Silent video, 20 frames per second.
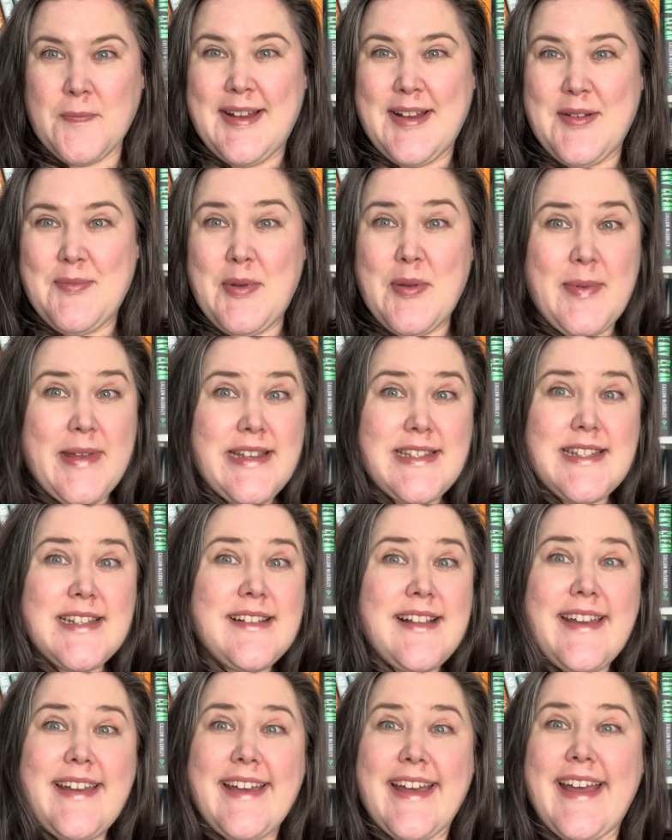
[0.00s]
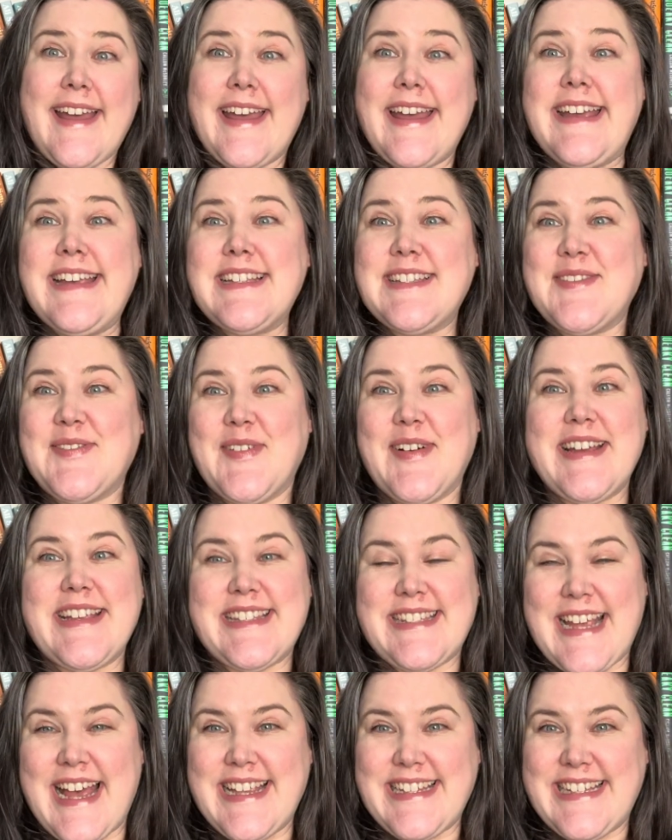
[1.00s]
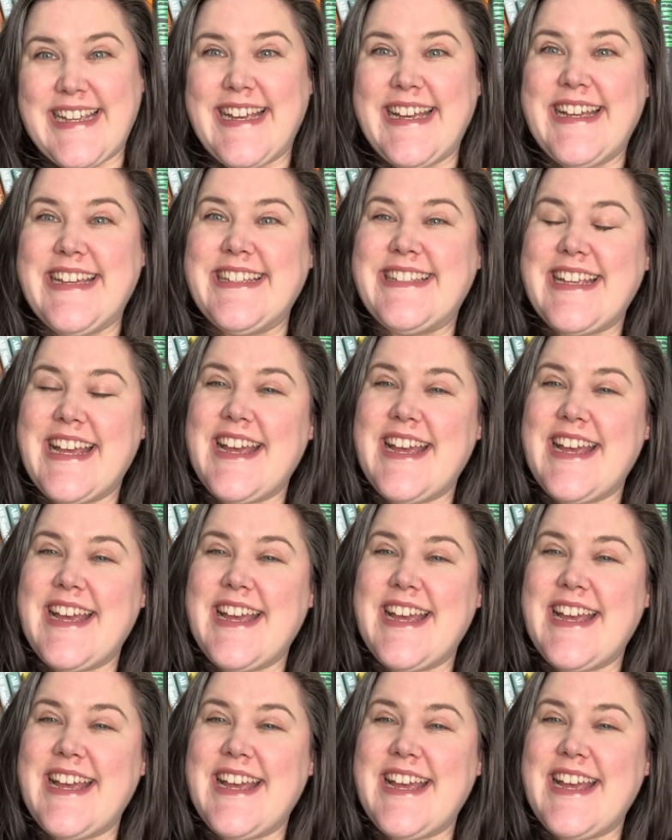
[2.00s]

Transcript: But basically it is what it says it is.